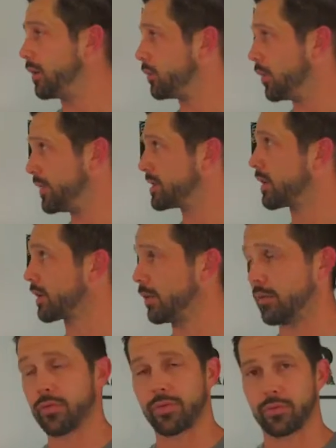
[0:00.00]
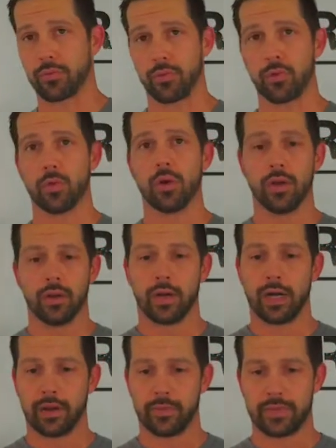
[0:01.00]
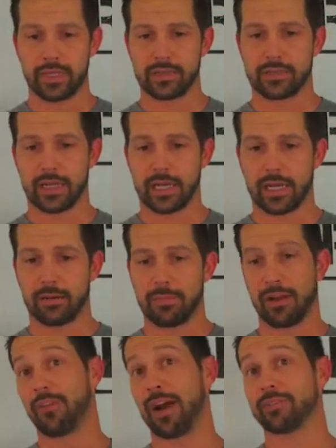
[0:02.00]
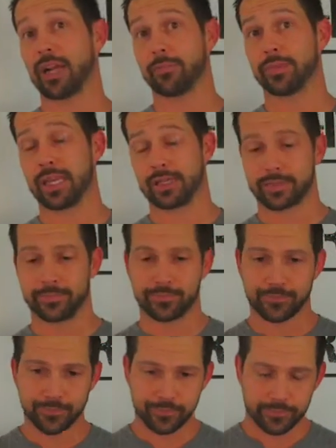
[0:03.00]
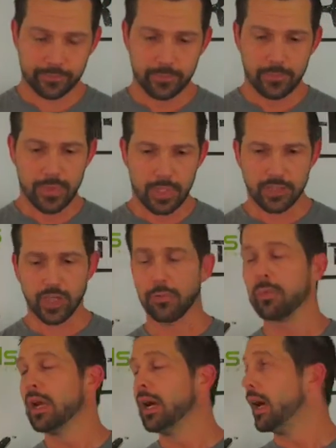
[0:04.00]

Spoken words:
when we start going through these my 5 top things. So